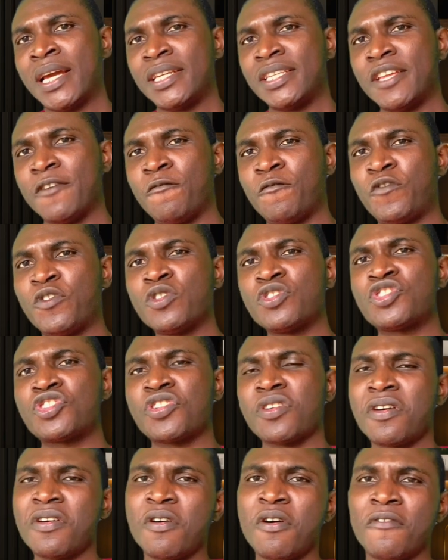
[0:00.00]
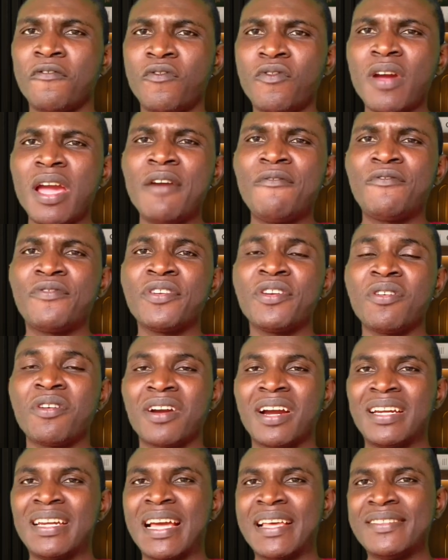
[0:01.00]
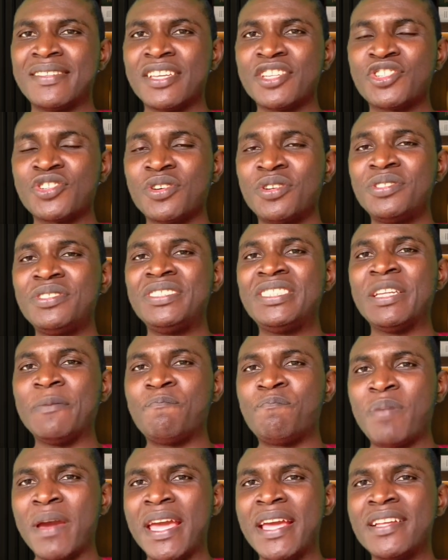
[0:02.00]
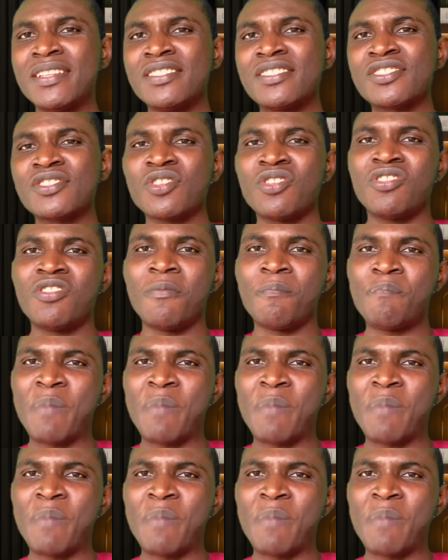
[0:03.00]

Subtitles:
The future of every organization depends on